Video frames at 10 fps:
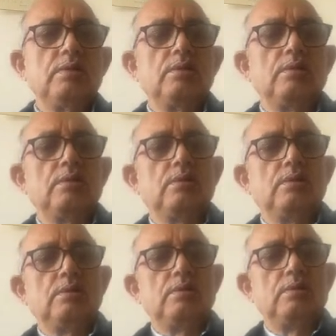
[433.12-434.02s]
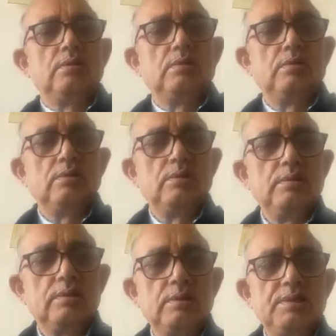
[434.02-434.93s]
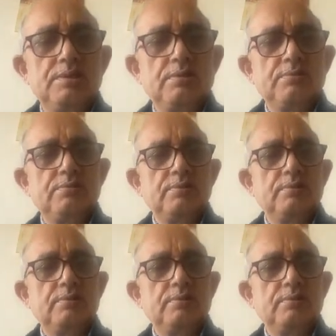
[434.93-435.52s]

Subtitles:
a kind of